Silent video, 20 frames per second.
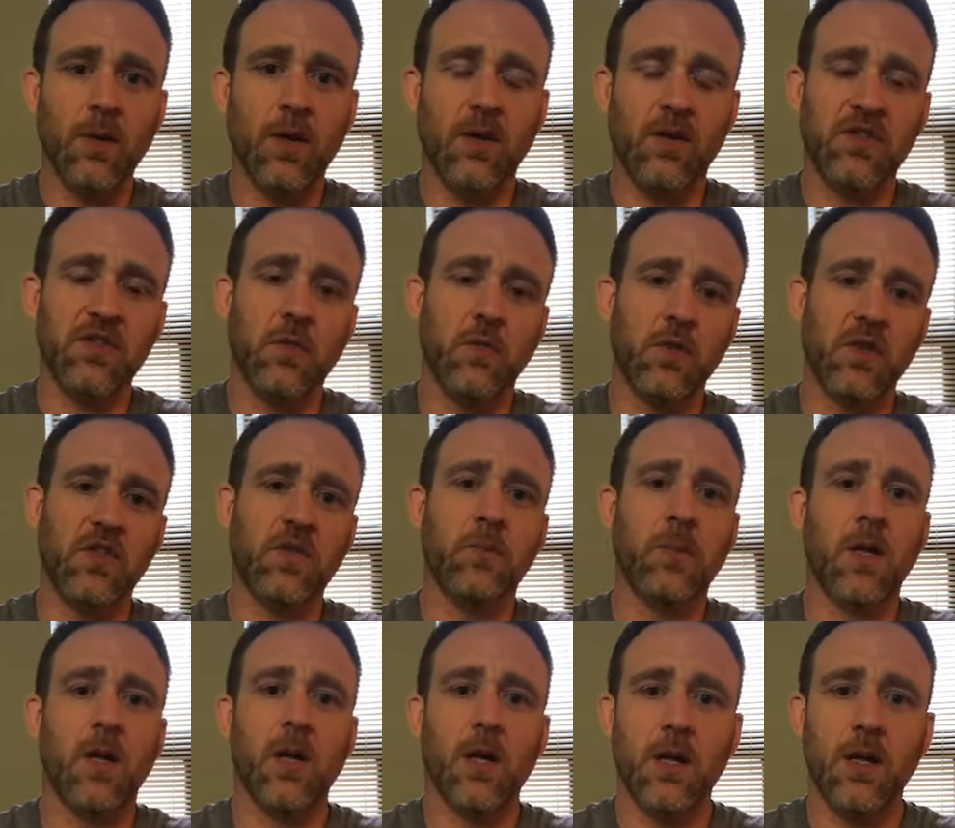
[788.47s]
but also
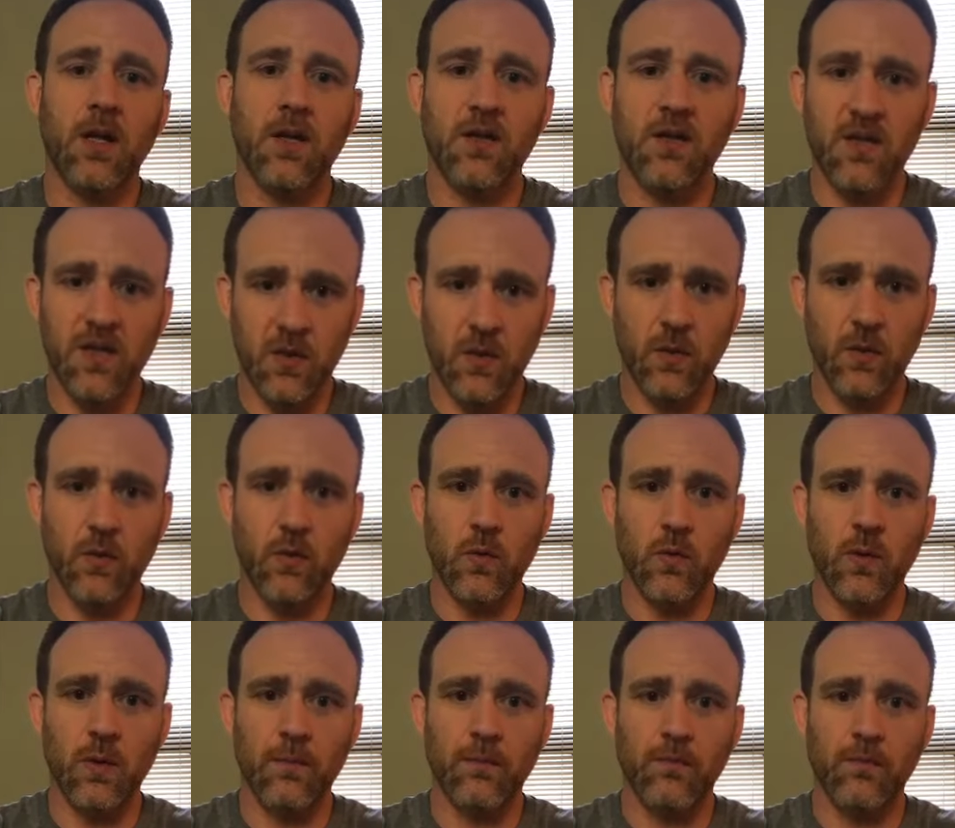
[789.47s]
respond
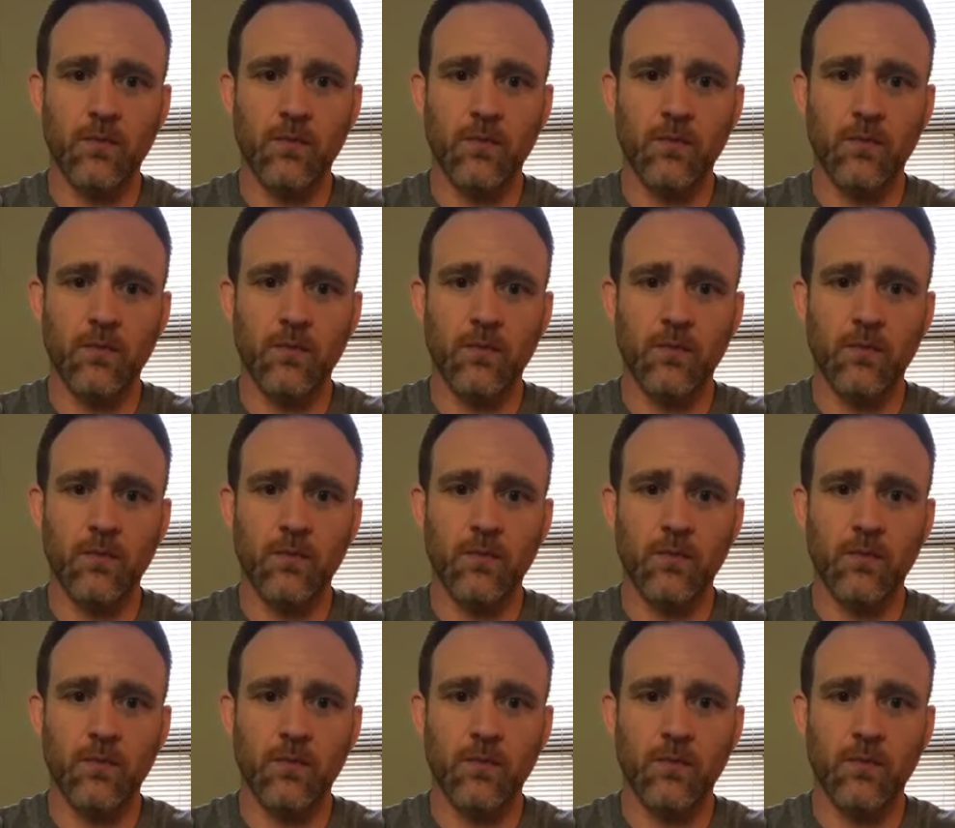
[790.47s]
to